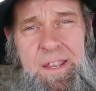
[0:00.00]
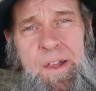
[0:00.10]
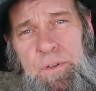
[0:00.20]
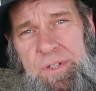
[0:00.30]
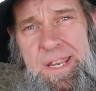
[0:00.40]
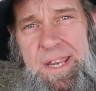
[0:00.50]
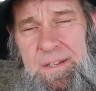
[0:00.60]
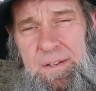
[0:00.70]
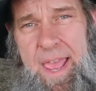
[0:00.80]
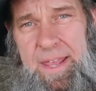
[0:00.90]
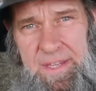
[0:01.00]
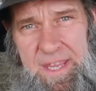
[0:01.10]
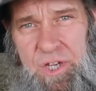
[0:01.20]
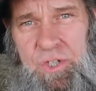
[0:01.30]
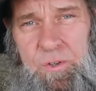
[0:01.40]
The other teat had
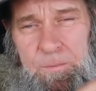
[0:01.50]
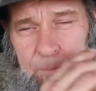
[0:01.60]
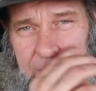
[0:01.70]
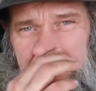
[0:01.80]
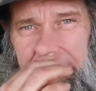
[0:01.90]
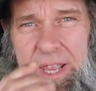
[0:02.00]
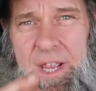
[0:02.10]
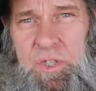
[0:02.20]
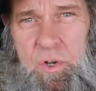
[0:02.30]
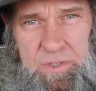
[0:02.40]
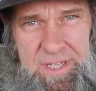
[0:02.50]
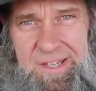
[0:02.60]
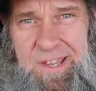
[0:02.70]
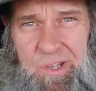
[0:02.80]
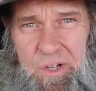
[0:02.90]
the issue, okay? So it
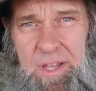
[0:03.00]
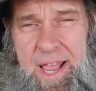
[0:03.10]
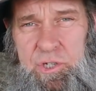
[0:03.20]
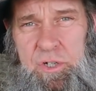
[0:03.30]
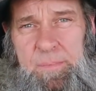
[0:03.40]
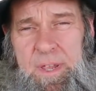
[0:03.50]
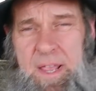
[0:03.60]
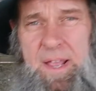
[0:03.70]
did get the colostrum.